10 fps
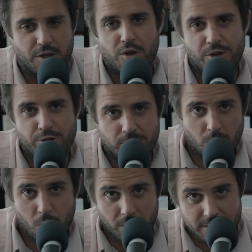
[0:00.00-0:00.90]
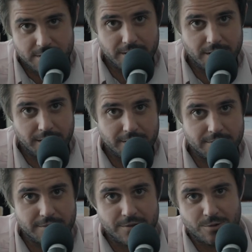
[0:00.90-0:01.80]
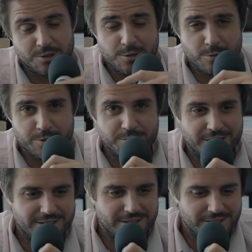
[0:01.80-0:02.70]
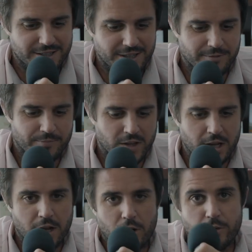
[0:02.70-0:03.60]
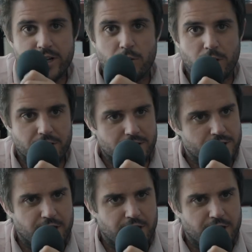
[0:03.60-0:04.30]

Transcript: and you're quarantining or social distancing, read it with us.